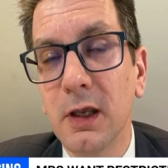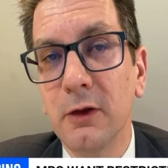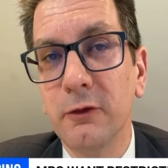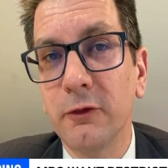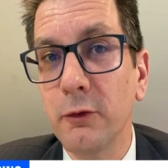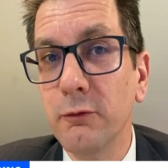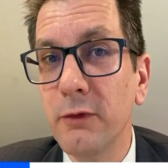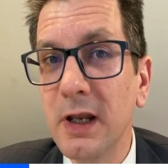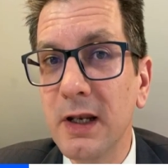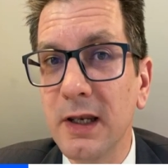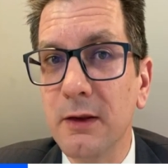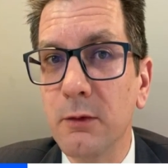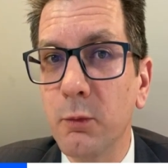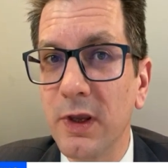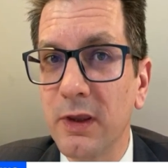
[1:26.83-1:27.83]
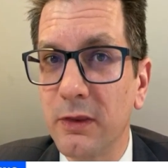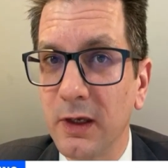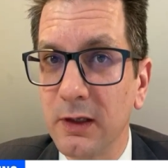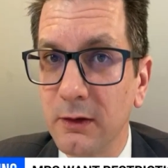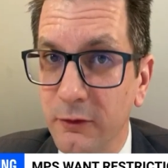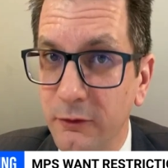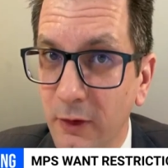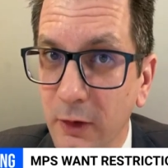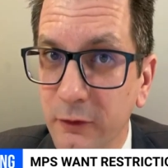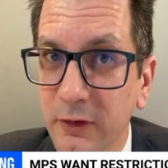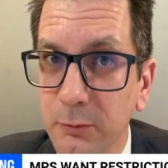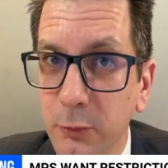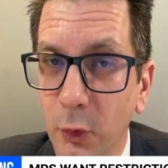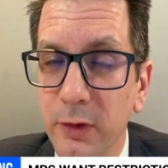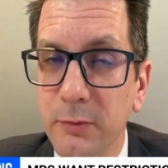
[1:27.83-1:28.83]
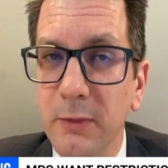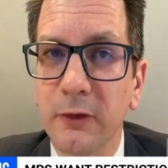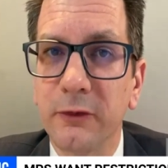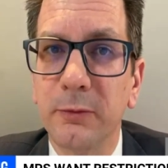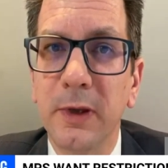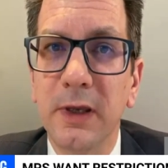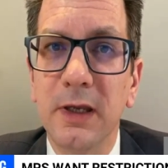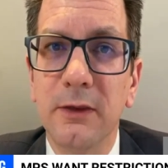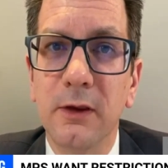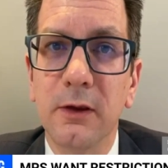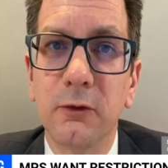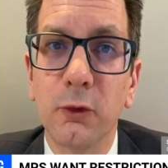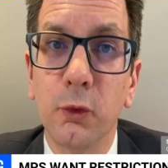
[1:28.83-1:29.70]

So really, we think the starting point must be that